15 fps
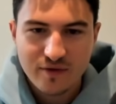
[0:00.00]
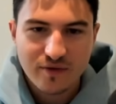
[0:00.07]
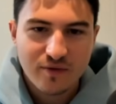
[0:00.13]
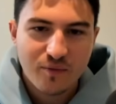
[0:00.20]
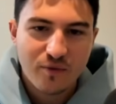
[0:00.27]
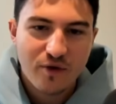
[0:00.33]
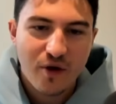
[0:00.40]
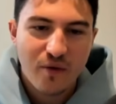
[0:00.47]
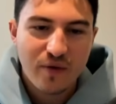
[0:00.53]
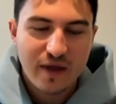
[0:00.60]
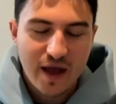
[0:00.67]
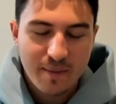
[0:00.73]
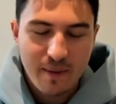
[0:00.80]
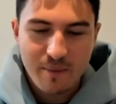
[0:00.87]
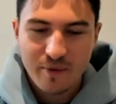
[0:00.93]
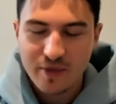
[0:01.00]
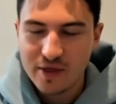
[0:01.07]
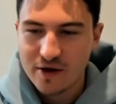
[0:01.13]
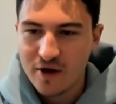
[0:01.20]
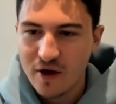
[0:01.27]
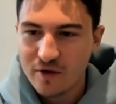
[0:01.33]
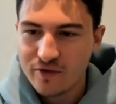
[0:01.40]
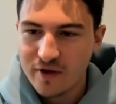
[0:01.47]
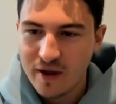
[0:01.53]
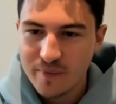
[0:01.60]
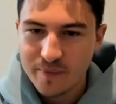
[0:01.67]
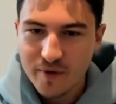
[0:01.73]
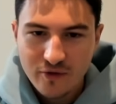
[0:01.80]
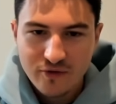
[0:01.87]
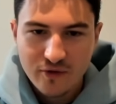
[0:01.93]
not only come up with the
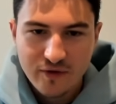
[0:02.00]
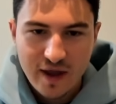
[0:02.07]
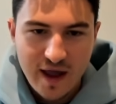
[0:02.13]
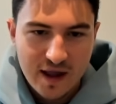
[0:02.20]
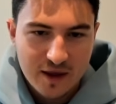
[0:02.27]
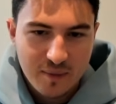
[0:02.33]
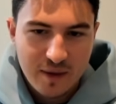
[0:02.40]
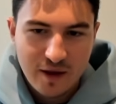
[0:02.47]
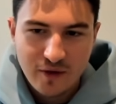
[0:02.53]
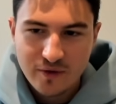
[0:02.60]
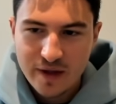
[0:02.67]
content, but also to animate.